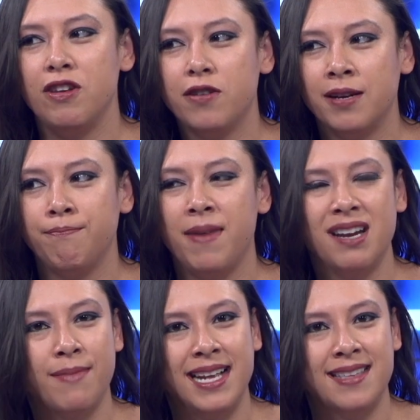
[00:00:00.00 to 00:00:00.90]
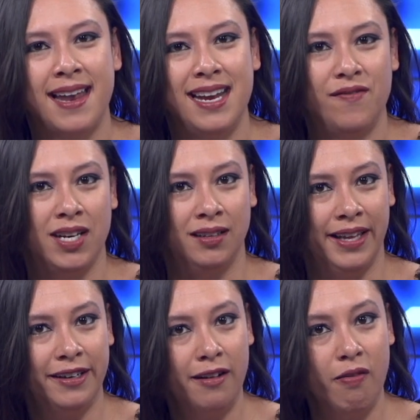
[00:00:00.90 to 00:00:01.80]
you can minimize that even a
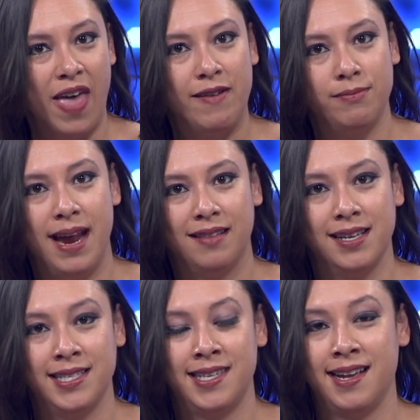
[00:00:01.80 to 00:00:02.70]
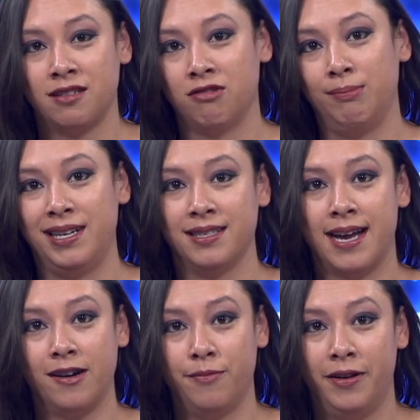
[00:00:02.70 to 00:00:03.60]
little, that would make this extremely
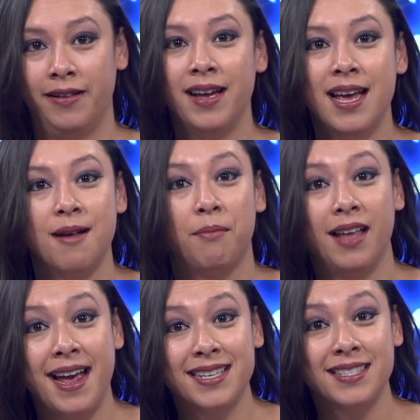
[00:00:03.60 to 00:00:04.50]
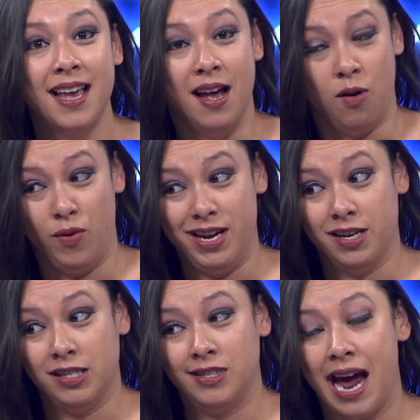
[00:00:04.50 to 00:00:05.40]
desirable. Plus, we
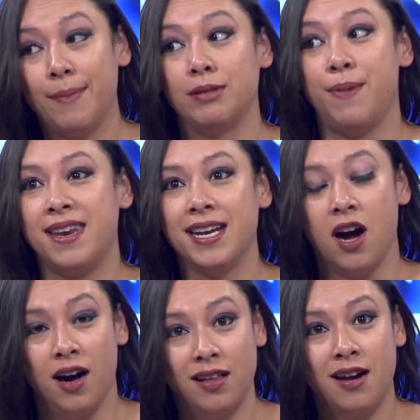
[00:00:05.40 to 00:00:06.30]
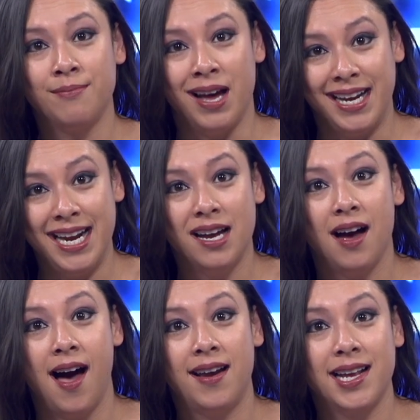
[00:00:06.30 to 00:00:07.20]
could stop spending all our money
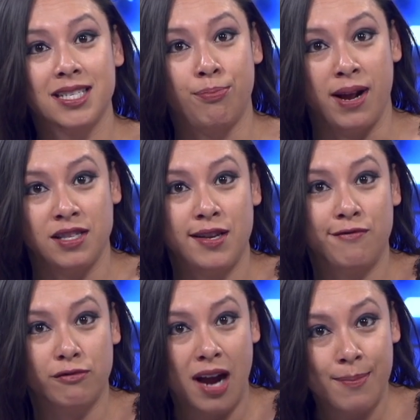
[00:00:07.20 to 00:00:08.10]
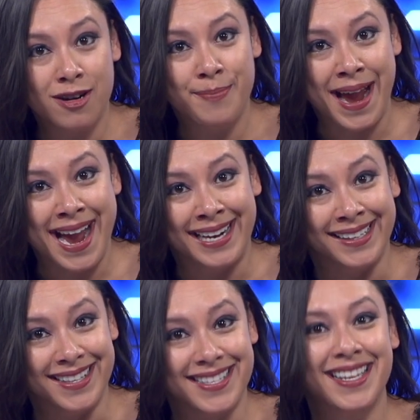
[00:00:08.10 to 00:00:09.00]
on expensive rubber
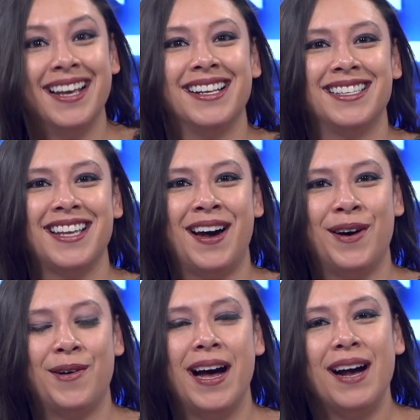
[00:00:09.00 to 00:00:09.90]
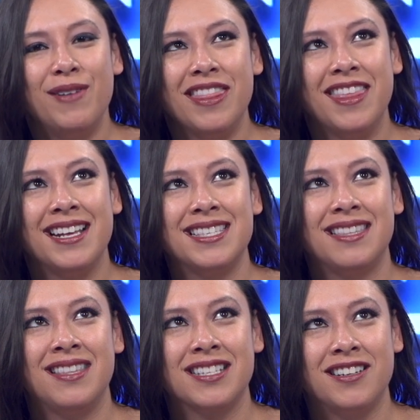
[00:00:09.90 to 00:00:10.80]
bands. So with this,
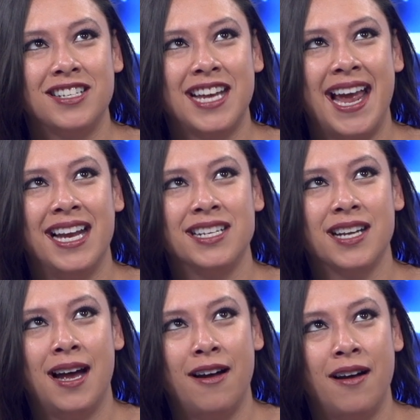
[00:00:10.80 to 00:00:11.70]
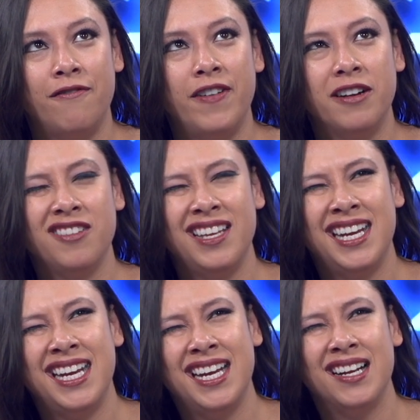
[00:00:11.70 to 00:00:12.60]
this could change a
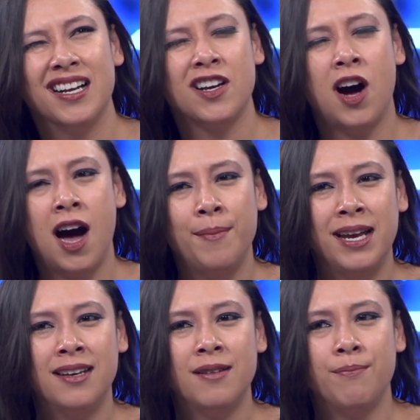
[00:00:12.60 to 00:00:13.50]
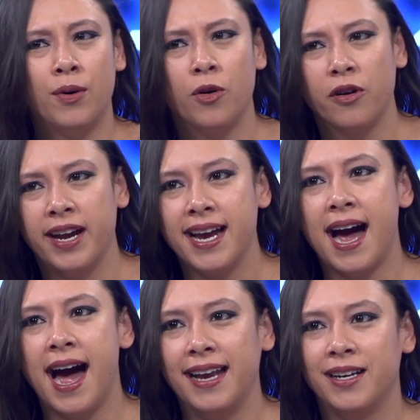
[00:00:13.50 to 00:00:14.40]
fairly common, boring
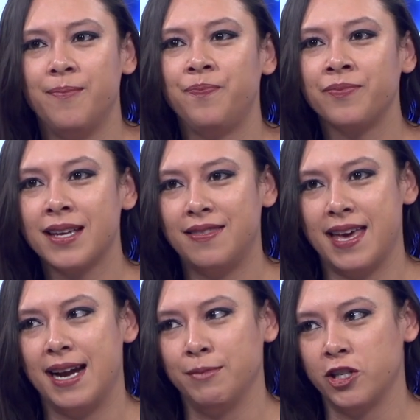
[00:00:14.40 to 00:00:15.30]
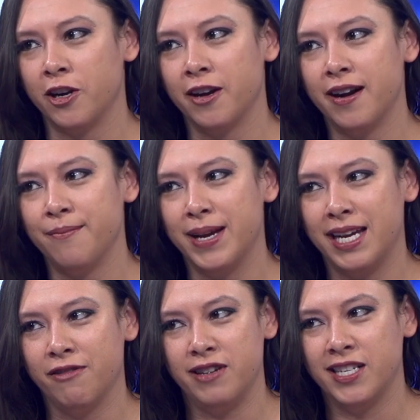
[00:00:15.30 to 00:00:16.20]
item that I'm sure
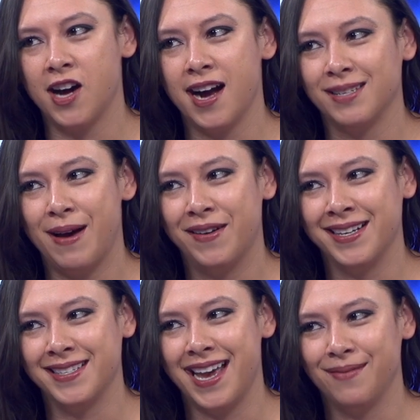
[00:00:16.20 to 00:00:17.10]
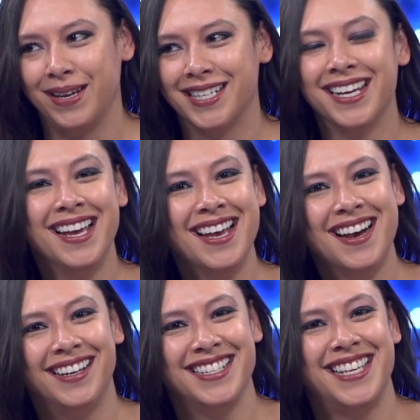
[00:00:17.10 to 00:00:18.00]
Mickey Rooney talked about in his segment
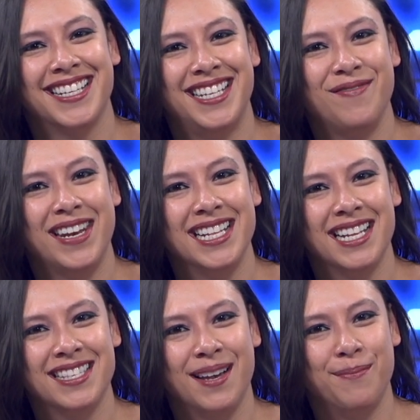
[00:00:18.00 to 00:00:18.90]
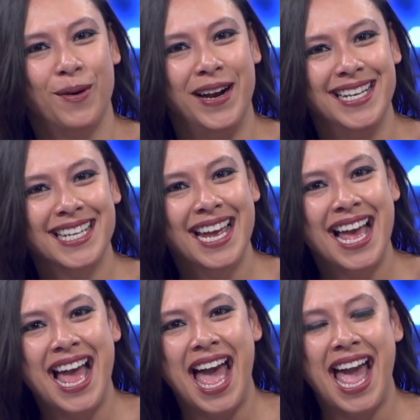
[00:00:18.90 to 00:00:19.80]
on 60 Minutes at some point,
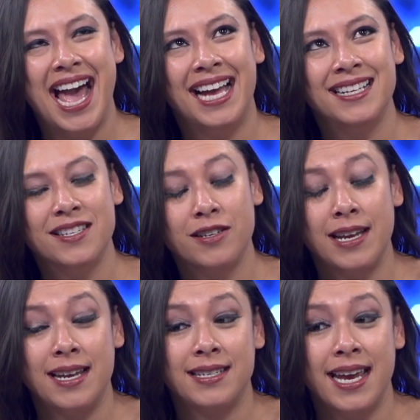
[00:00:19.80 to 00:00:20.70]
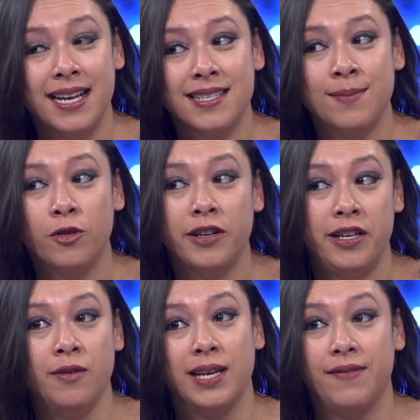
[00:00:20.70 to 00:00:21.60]
and take it somewhere
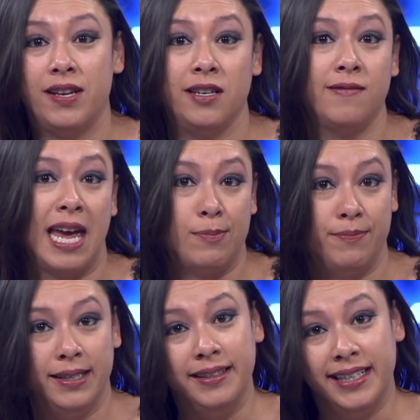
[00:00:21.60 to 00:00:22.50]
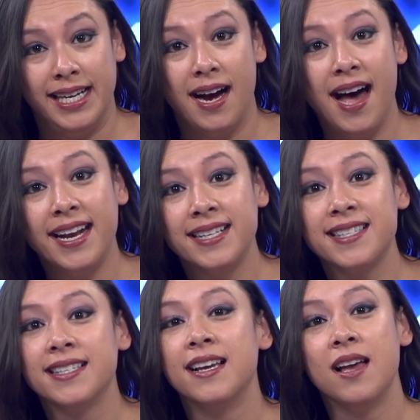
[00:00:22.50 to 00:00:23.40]
new, give it new capability.
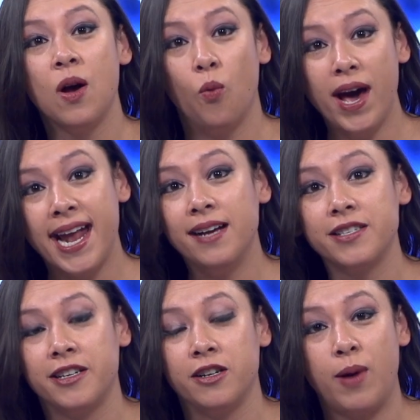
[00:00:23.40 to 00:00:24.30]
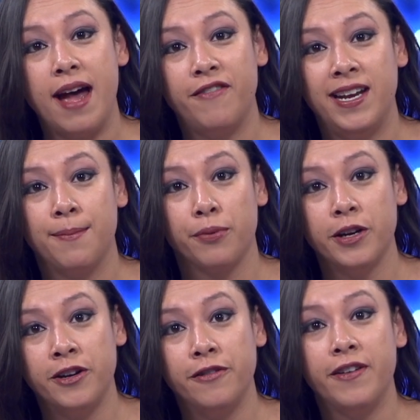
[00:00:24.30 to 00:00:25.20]
Audience, what else could graphene
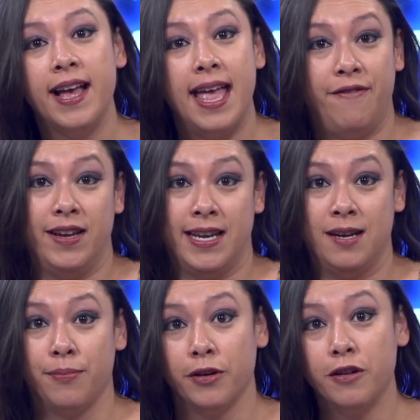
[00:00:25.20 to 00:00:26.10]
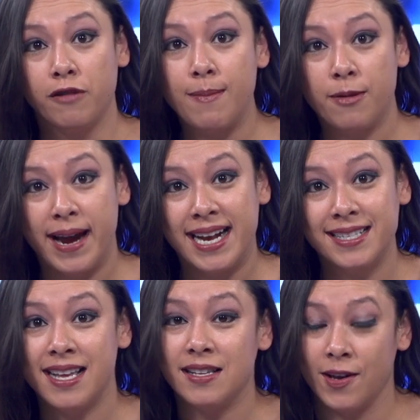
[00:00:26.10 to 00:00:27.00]
improve if it can improve rubber
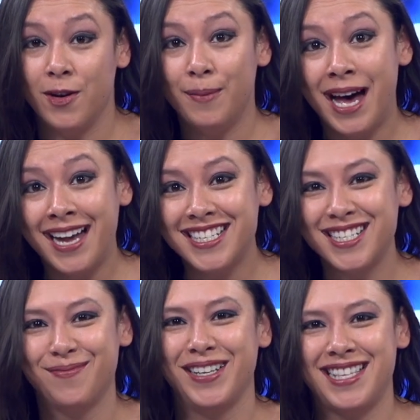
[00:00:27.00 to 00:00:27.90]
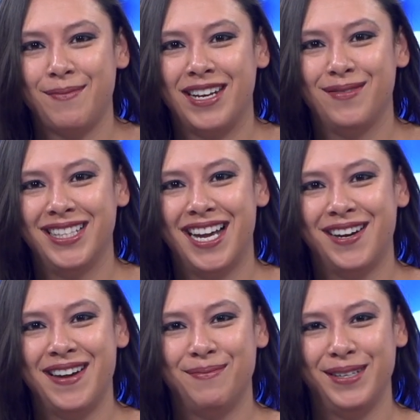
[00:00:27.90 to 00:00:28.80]
bands so much? Please let me know
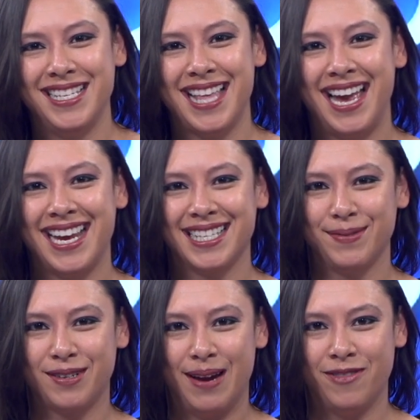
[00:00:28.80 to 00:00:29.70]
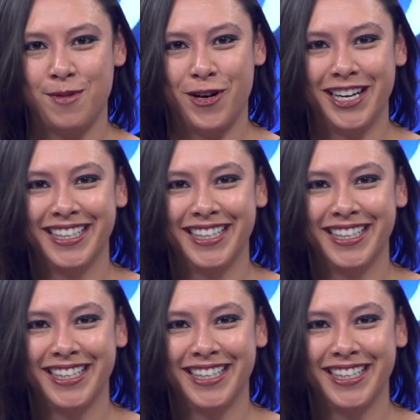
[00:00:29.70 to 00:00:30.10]
below, and please like and subscribe for more.